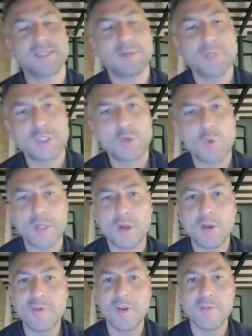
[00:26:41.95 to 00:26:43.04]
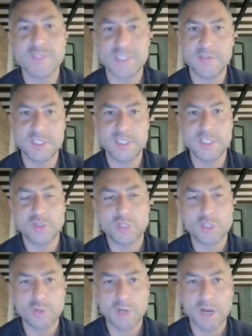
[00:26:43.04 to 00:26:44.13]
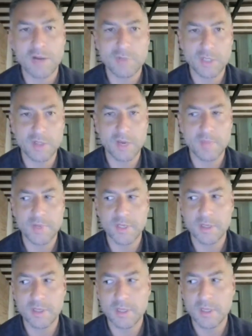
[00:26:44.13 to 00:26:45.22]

There is quite a level of safety that you need to have within the company